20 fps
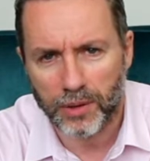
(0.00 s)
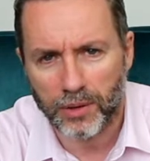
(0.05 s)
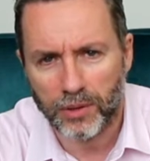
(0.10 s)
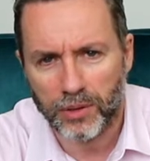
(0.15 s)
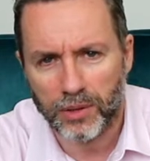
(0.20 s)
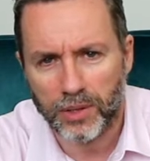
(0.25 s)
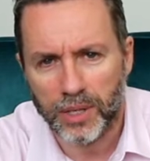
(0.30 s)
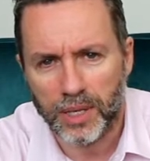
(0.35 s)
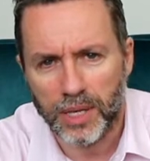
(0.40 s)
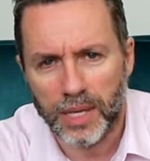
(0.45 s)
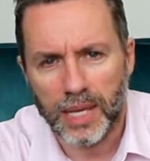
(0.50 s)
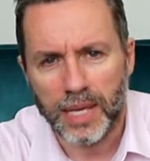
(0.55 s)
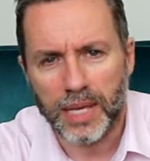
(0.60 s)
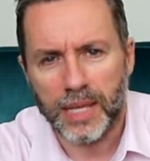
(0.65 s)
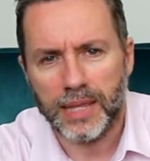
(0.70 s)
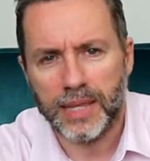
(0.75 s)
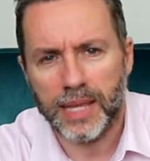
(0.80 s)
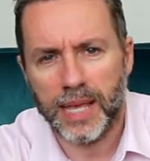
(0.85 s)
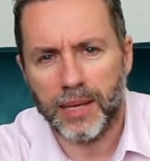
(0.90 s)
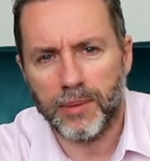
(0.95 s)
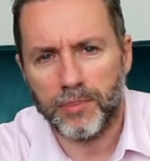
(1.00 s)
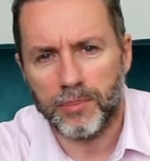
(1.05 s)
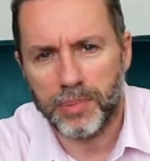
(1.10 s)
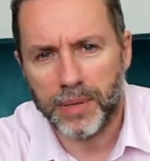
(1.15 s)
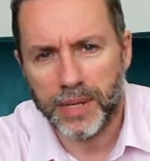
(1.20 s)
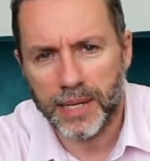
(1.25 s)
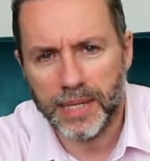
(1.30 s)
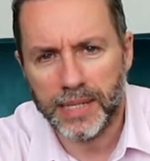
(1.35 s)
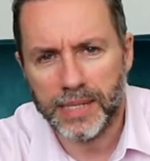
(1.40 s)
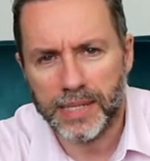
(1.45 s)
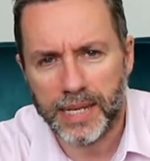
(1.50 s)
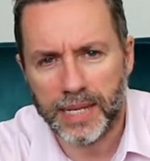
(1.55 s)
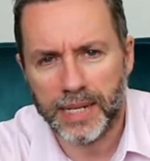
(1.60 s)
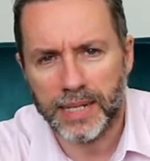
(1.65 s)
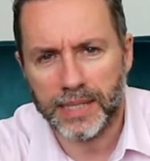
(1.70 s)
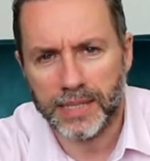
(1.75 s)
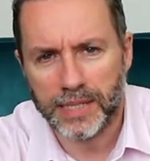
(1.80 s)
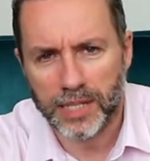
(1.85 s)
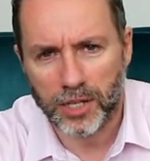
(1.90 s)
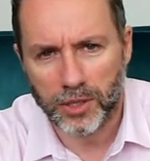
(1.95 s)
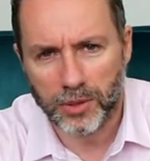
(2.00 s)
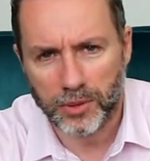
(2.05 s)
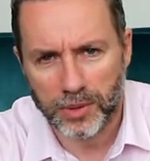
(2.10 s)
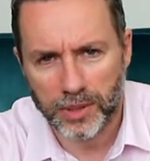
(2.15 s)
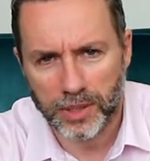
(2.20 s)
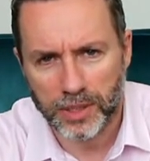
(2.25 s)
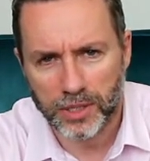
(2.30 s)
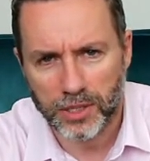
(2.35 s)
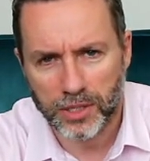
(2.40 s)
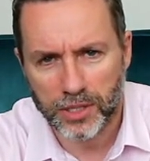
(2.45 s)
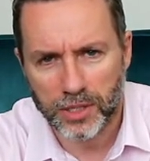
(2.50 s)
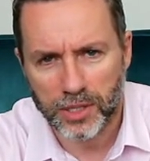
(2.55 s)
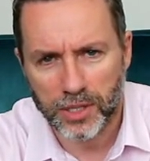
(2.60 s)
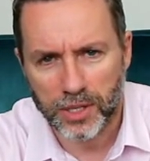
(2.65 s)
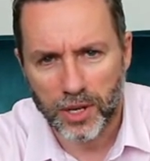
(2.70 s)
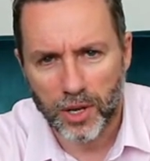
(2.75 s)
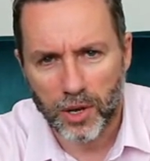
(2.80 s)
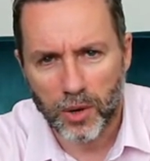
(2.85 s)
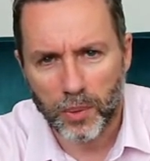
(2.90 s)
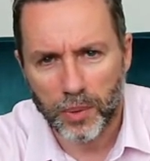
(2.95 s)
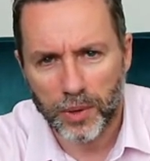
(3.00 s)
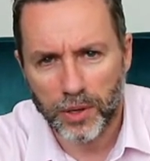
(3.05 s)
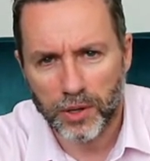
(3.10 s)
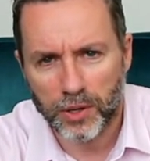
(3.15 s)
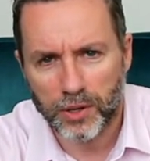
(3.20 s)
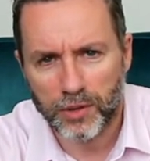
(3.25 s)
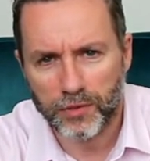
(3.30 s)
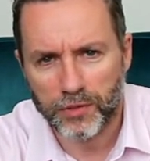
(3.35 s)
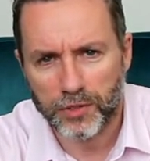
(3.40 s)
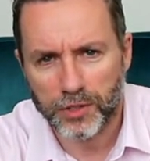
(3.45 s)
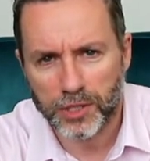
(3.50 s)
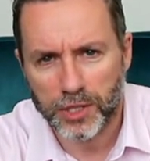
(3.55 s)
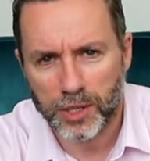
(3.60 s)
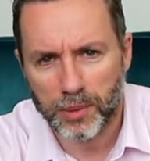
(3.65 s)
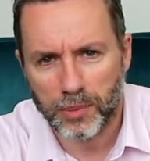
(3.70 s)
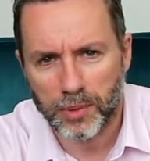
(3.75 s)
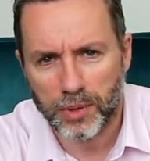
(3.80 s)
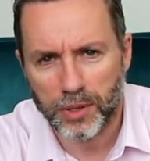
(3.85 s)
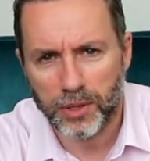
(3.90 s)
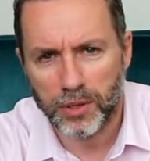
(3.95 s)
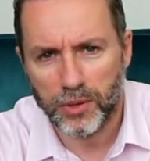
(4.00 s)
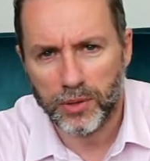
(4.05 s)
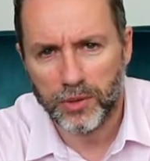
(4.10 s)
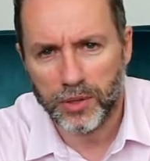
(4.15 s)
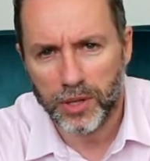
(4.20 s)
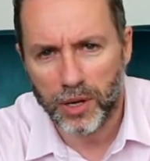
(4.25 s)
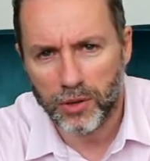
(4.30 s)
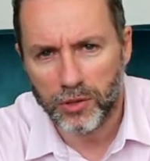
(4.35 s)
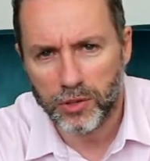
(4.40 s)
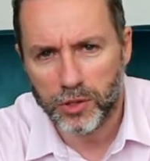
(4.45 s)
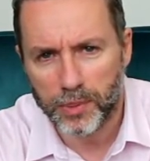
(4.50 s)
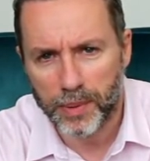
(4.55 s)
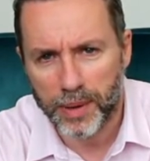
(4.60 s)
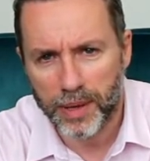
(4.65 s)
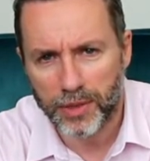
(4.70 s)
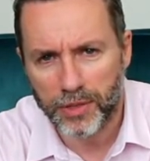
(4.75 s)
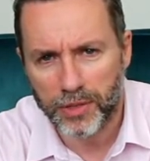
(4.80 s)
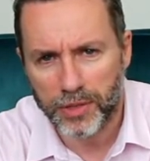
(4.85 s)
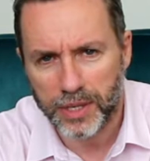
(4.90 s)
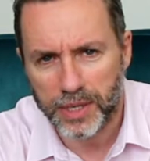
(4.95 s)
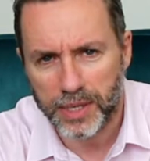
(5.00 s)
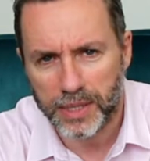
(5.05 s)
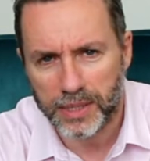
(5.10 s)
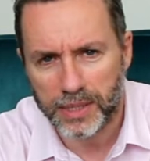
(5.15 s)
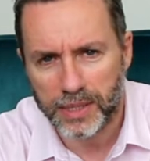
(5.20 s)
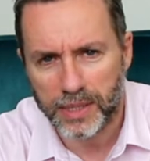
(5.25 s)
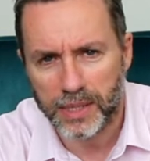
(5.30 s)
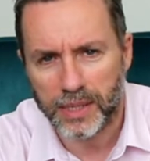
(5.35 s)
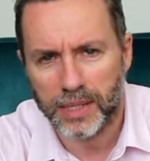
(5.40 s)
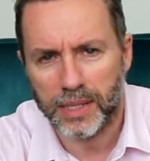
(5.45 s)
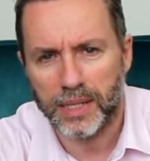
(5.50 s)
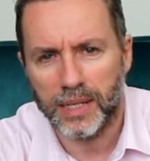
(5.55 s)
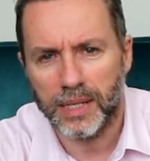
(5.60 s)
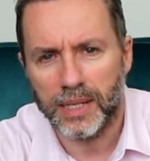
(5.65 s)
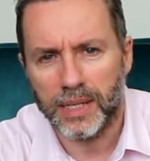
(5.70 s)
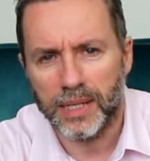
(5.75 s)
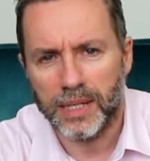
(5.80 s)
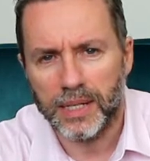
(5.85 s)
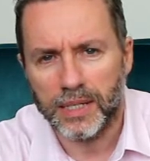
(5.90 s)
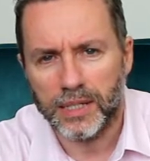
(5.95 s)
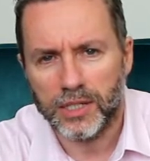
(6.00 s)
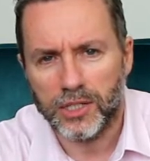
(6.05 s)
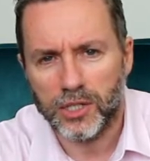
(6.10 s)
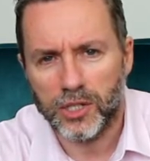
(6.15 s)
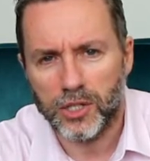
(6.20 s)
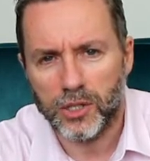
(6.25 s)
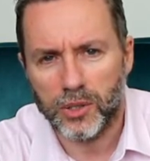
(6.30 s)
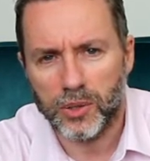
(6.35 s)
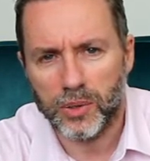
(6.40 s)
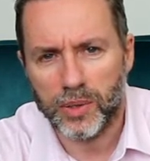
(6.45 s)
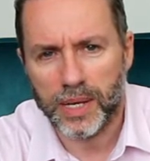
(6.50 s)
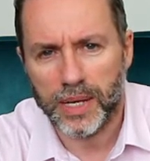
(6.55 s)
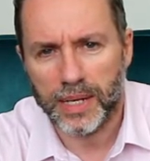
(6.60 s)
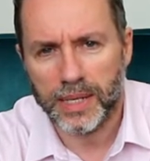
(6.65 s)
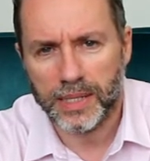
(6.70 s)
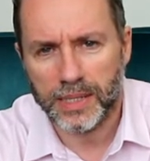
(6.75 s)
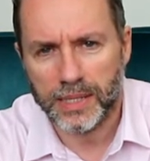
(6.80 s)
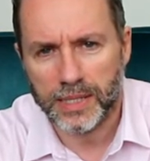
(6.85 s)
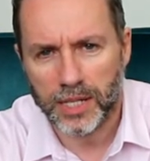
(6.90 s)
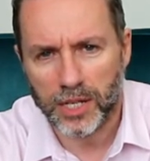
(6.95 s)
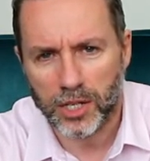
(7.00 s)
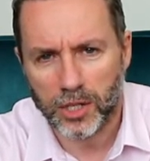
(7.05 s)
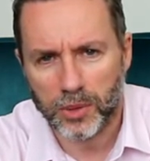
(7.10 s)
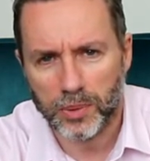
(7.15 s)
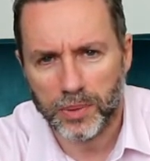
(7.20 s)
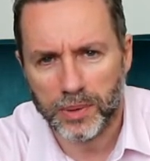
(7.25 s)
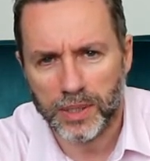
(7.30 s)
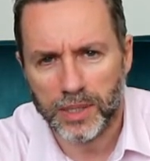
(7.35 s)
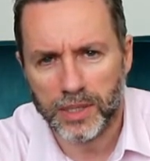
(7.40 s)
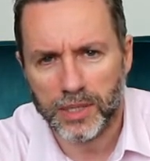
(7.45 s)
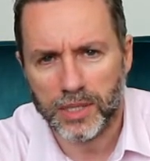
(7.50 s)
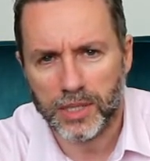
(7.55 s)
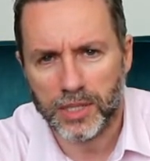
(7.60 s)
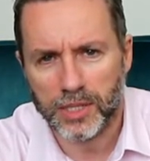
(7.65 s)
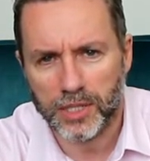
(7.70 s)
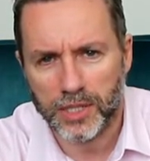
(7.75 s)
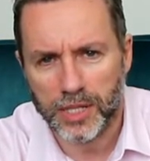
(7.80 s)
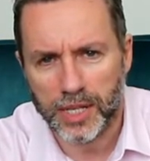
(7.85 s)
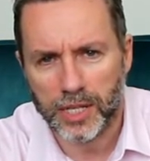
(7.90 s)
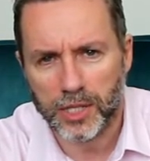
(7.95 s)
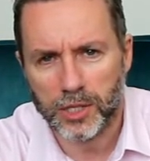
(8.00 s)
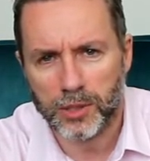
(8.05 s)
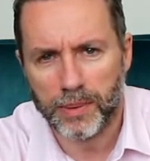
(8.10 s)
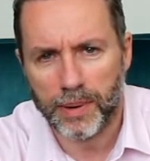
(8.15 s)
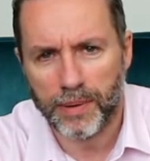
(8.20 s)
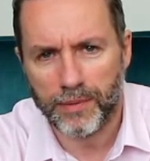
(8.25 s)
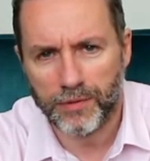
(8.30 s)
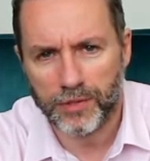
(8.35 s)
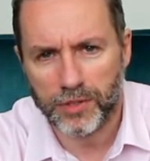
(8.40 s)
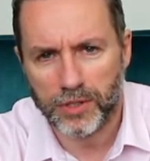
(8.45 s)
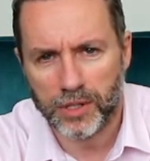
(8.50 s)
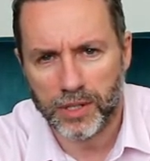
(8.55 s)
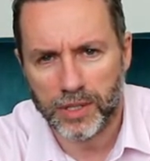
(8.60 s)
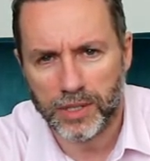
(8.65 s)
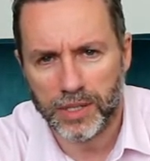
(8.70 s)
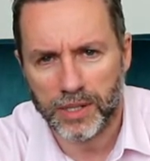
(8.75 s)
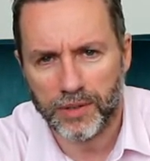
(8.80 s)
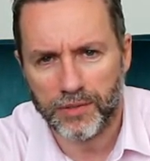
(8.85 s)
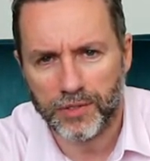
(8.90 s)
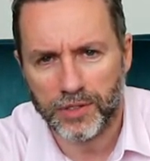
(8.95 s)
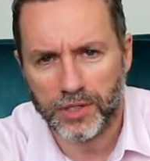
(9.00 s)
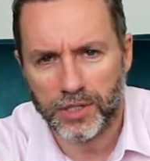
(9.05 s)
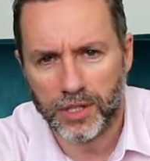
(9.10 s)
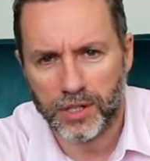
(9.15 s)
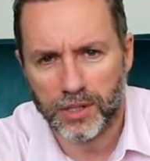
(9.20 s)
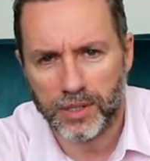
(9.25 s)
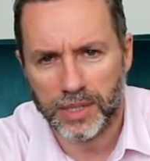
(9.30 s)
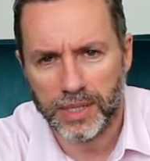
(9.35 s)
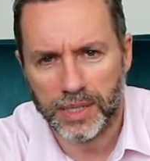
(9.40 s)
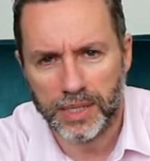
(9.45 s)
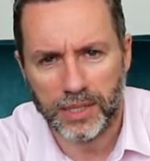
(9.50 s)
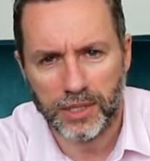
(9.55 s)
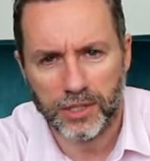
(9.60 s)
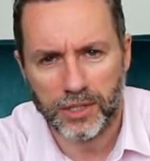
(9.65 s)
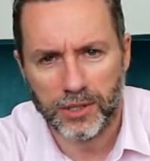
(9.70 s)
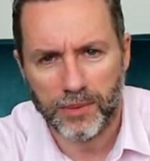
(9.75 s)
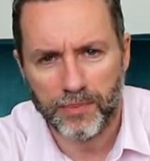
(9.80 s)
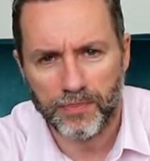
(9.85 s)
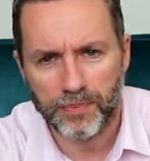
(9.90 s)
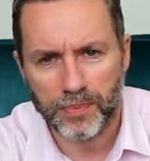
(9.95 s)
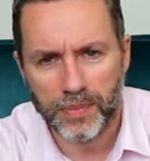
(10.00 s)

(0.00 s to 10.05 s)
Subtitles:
on, then please get in touch with us. We're looking for someone who knows about theatre to get in touch with us and sell some advertising for Sardines.